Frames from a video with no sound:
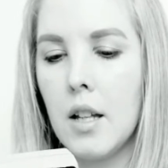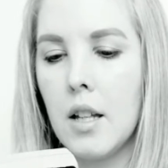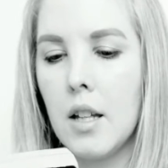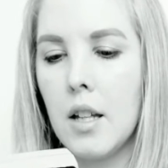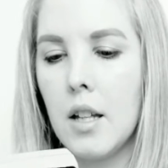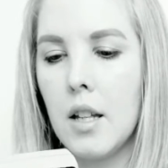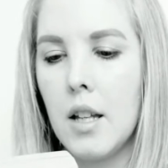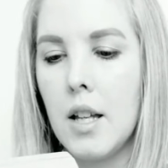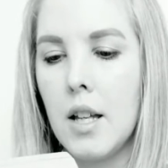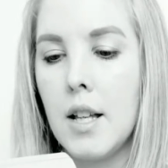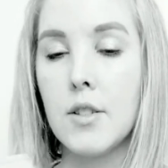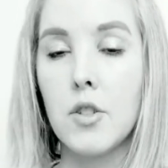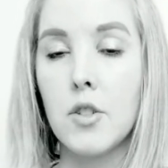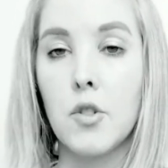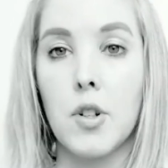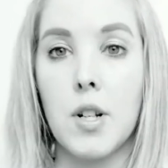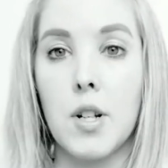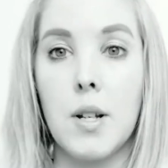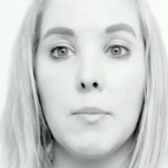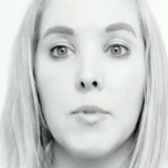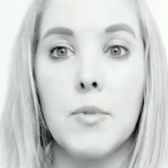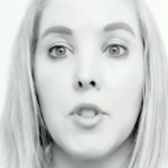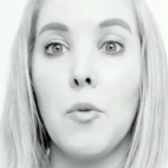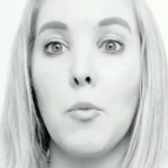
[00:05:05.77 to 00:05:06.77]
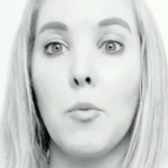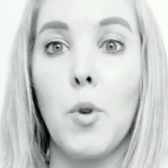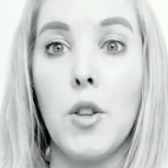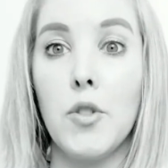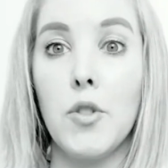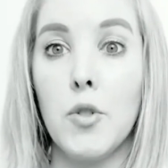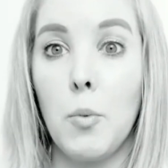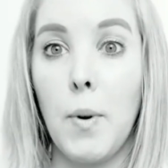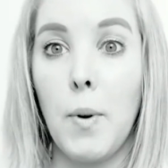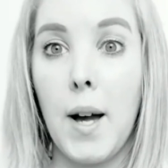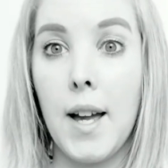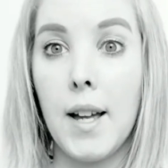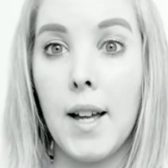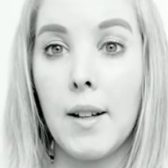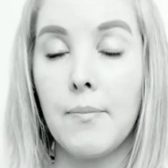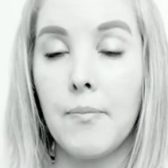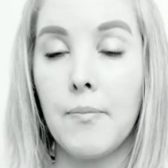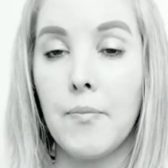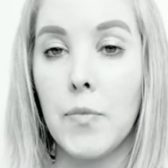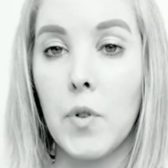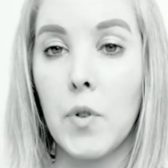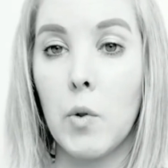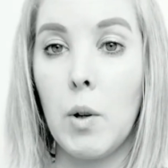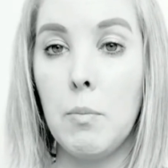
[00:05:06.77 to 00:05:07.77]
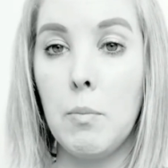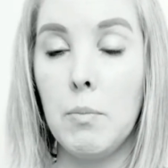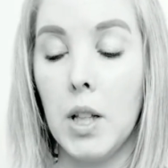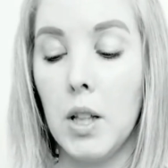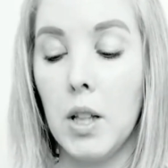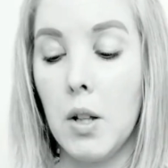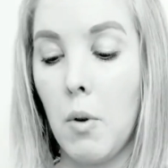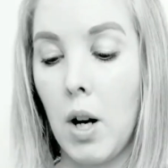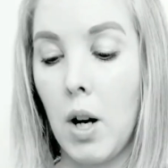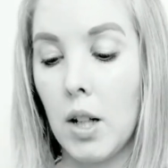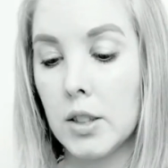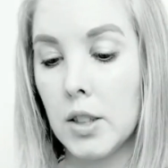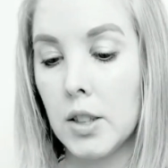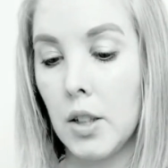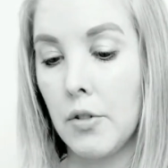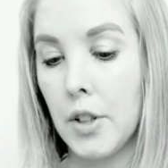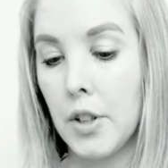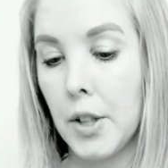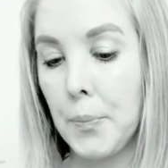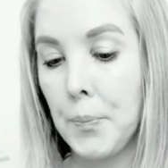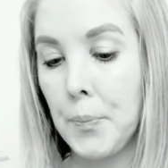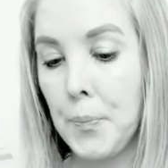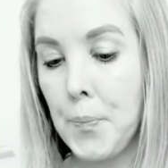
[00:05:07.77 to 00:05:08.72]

he screams and runs away when Billy walks over.